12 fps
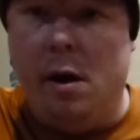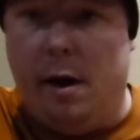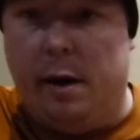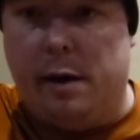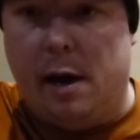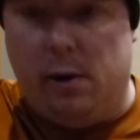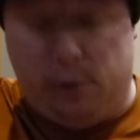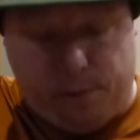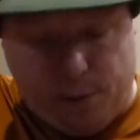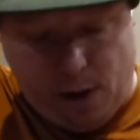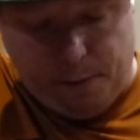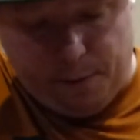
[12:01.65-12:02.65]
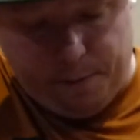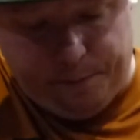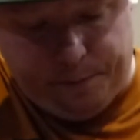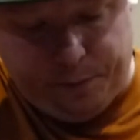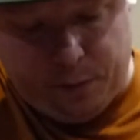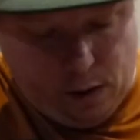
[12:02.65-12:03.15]
Like that looks proper.
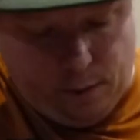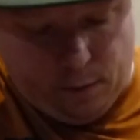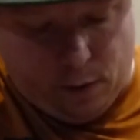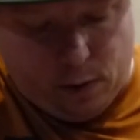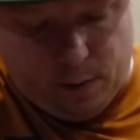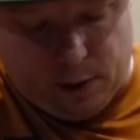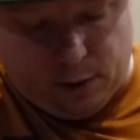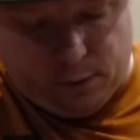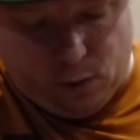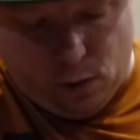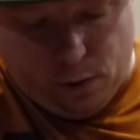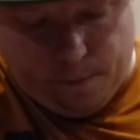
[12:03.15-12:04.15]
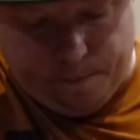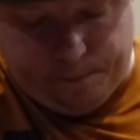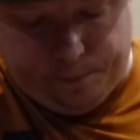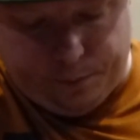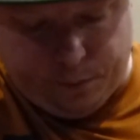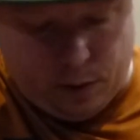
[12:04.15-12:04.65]
You're gonna mix food.
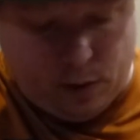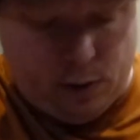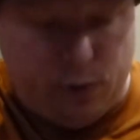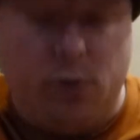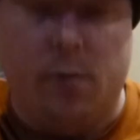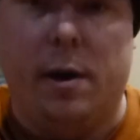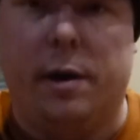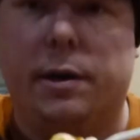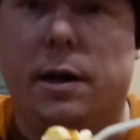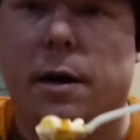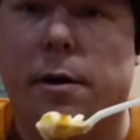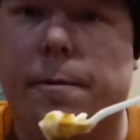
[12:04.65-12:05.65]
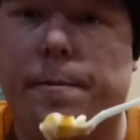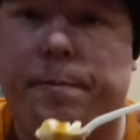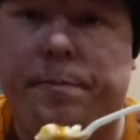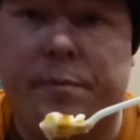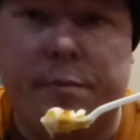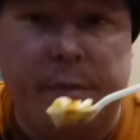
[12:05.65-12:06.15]
Do it right, Tyler.
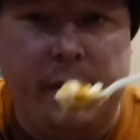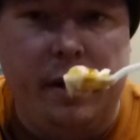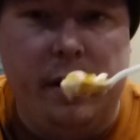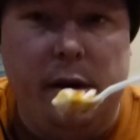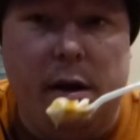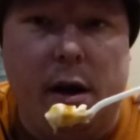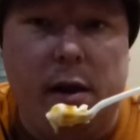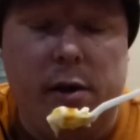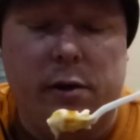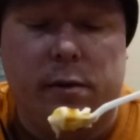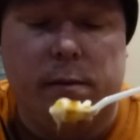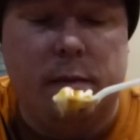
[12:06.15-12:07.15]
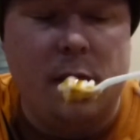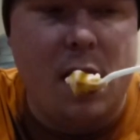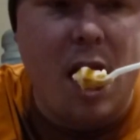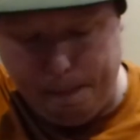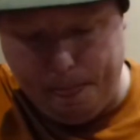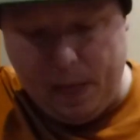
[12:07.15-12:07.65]
Listen,
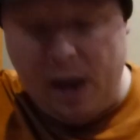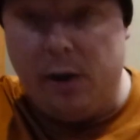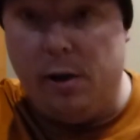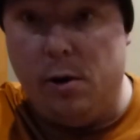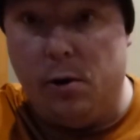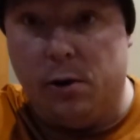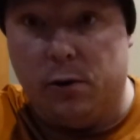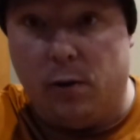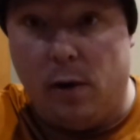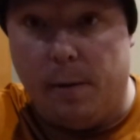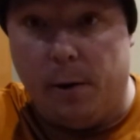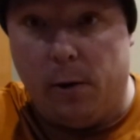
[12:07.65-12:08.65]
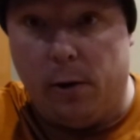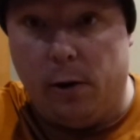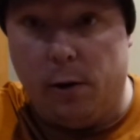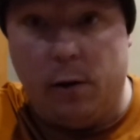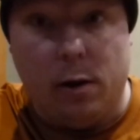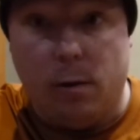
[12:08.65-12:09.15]
I could hear you screaming earlier.
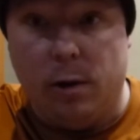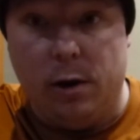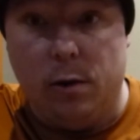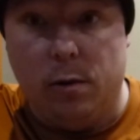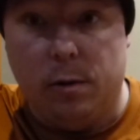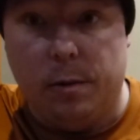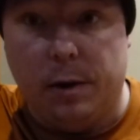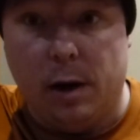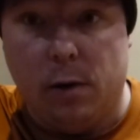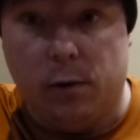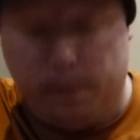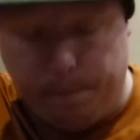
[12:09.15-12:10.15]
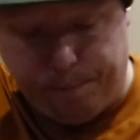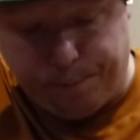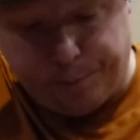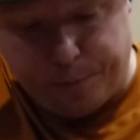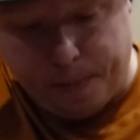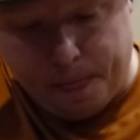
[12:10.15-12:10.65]
You're like, what are you doing with the potatoes?
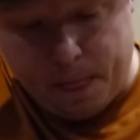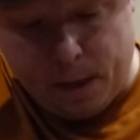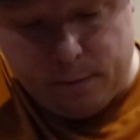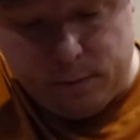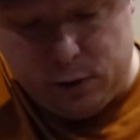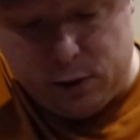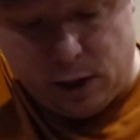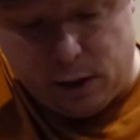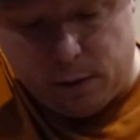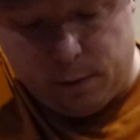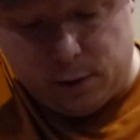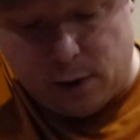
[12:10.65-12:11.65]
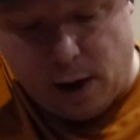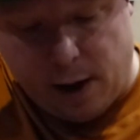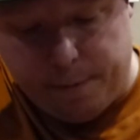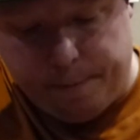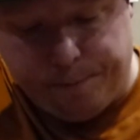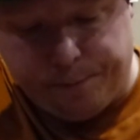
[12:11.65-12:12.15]
Setting them
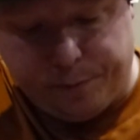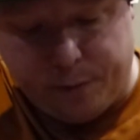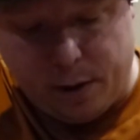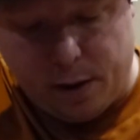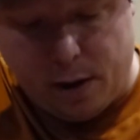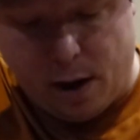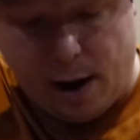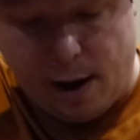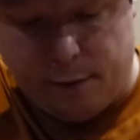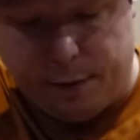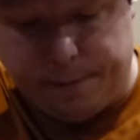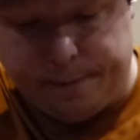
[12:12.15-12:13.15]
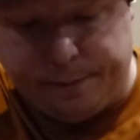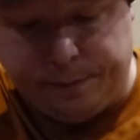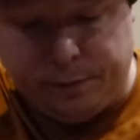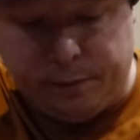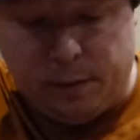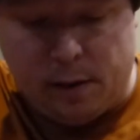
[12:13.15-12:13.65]
aside, not having them.
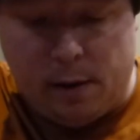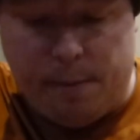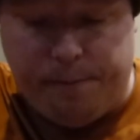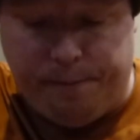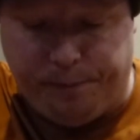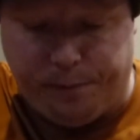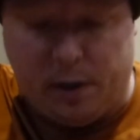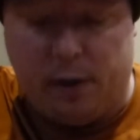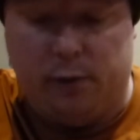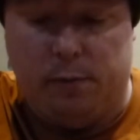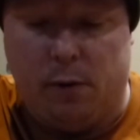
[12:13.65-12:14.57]
No, this is